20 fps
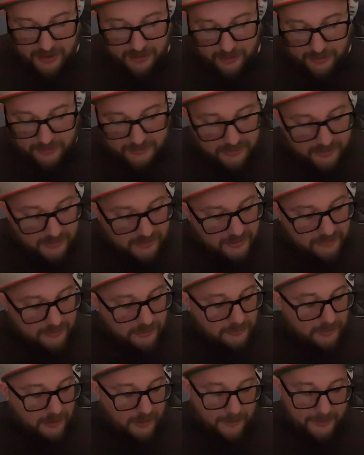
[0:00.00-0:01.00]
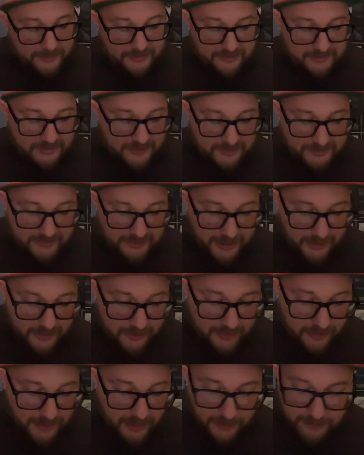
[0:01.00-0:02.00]
Sorry, girls. Let's go talk about this
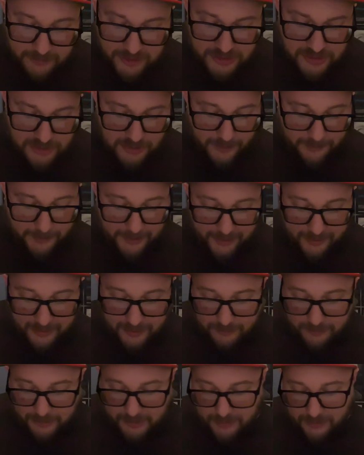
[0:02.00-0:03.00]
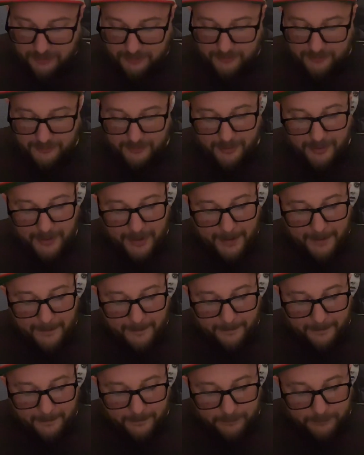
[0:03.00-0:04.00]
outside. I'll meet you out back in a minute.
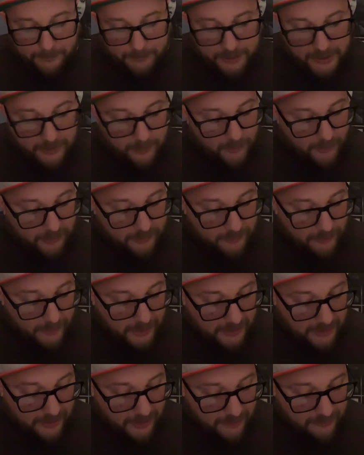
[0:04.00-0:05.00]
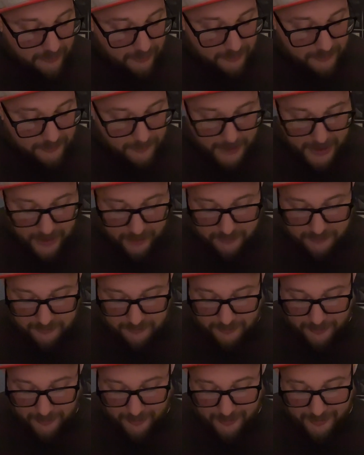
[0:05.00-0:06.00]
Pete walked away and headed towards the back of
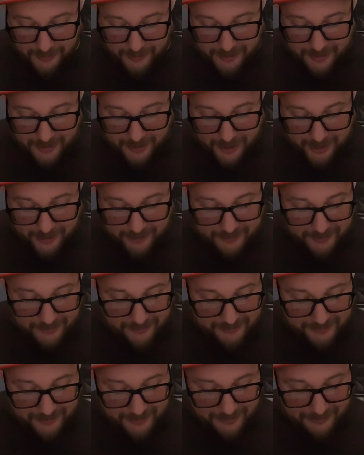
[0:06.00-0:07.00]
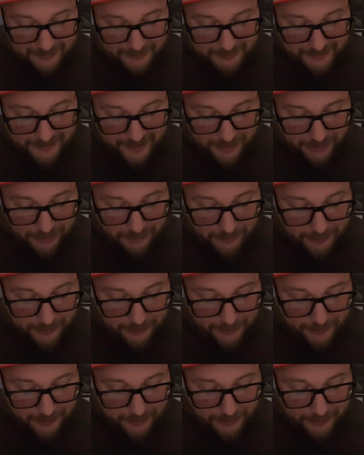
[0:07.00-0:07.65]
the store. I could tell Stacy was